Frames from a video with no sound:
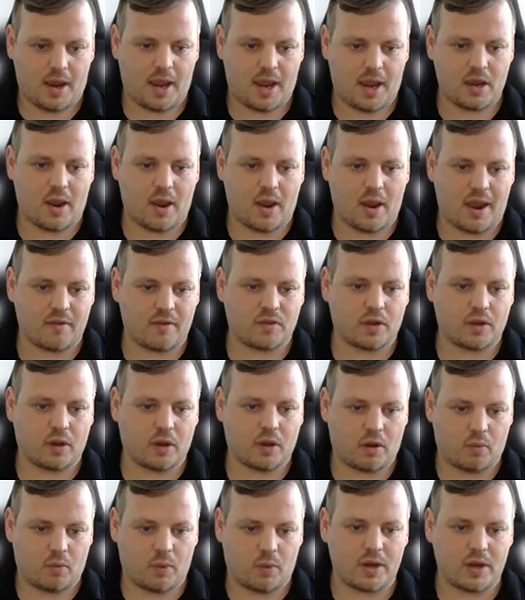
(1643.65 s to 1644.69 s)
You have
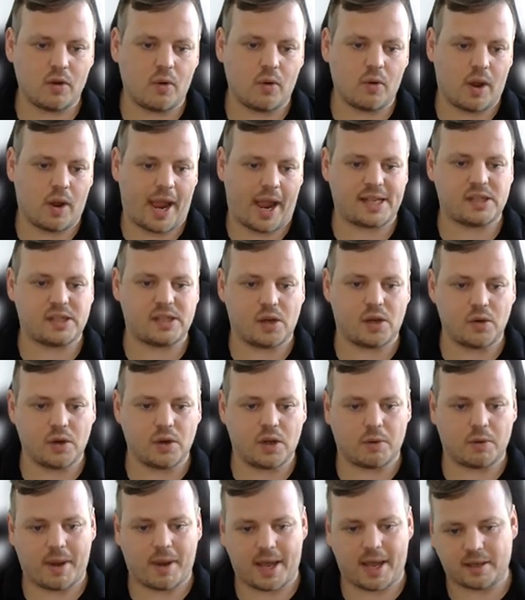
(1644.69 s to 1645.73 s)
when you execute
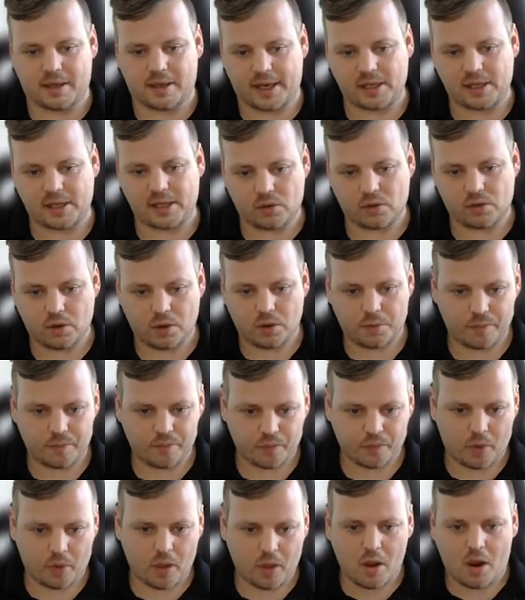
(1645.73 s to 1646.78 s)
a command in XSOAR,
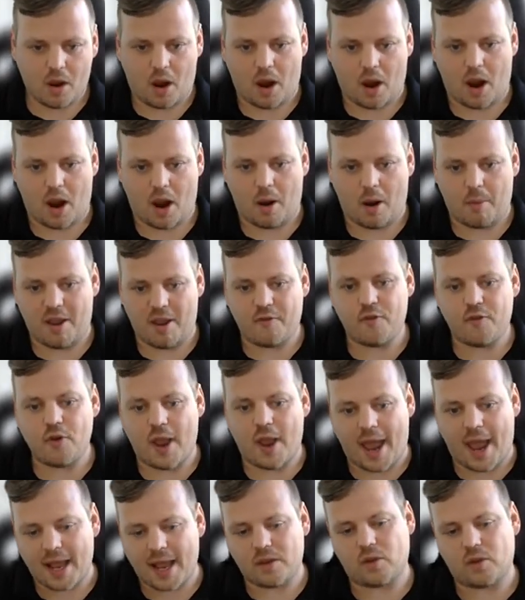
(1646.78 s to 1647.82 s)
if
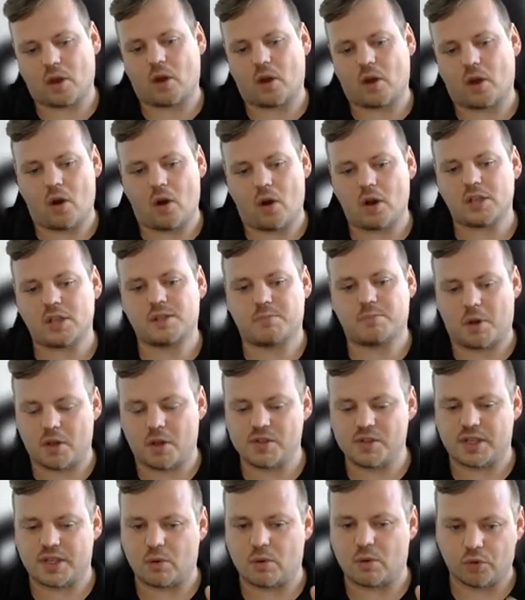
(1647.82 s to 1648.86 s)
you add the raw
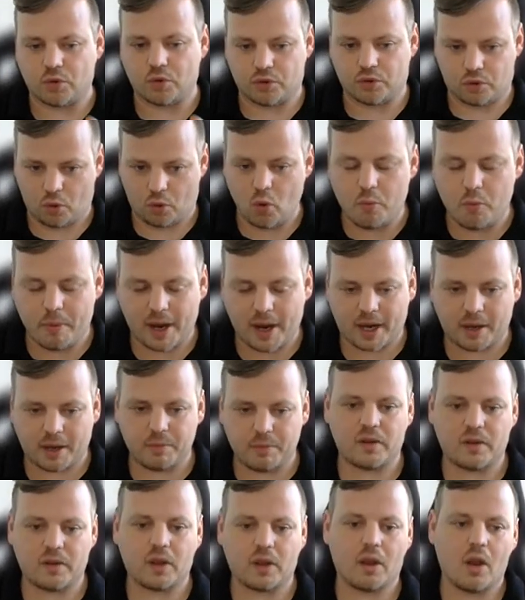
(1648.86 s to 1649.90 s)
response equal true
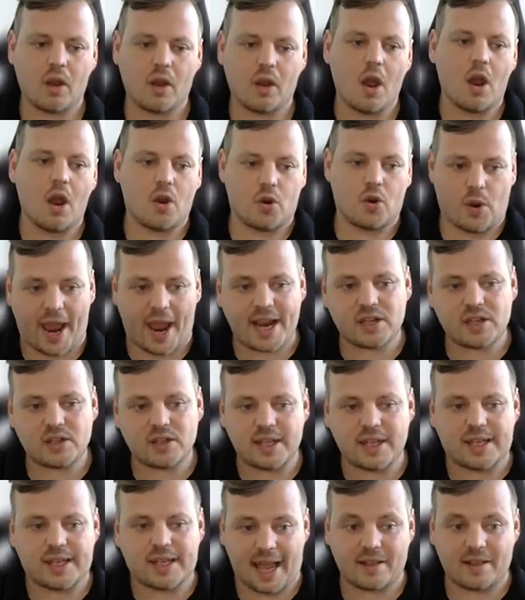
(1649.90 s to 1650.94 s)
parameter, you
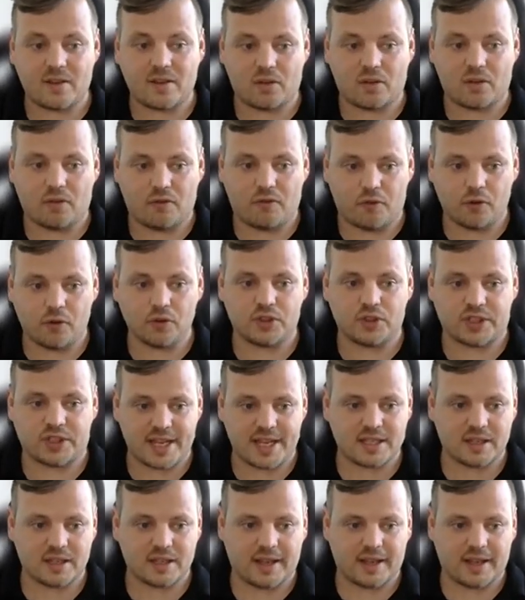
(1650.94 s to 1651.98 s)
actually get the full
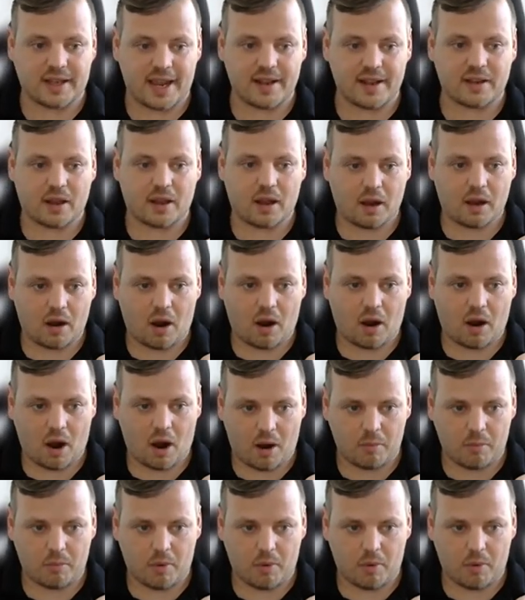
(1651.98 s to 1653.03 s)
JSON data
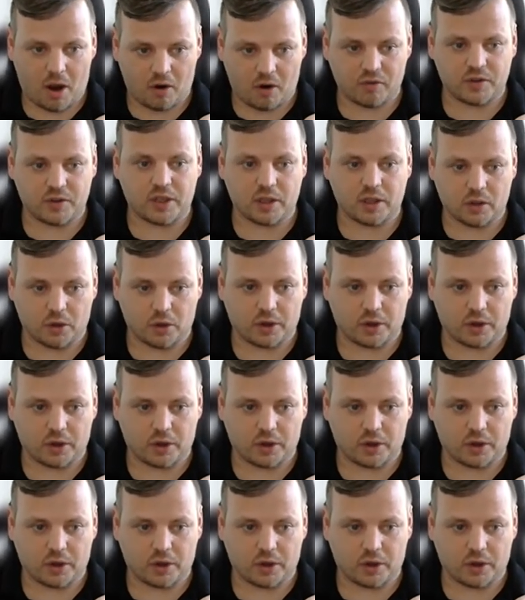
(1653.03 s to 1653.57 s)
of the